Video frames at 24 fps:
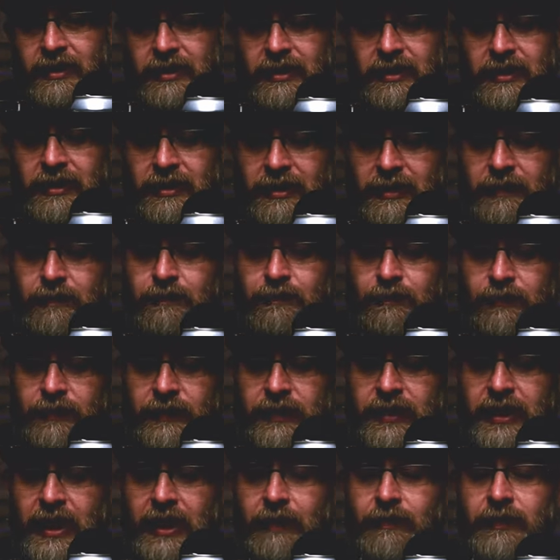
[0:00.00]
this is
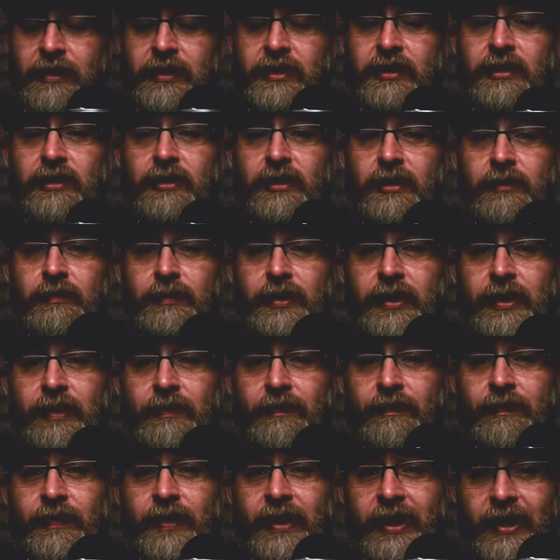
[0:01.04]
damn. This is good beer.
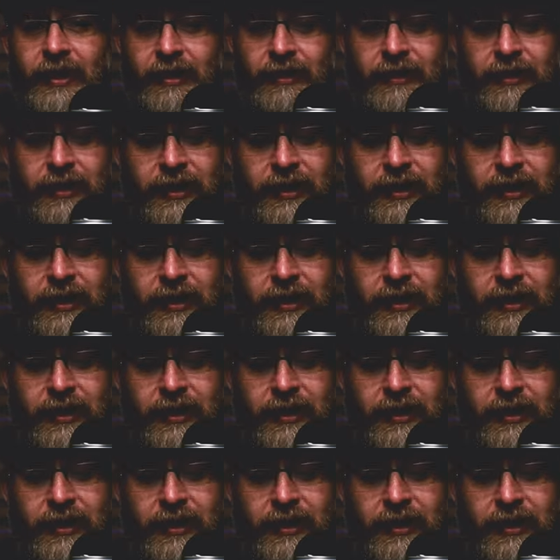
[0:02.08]
Hell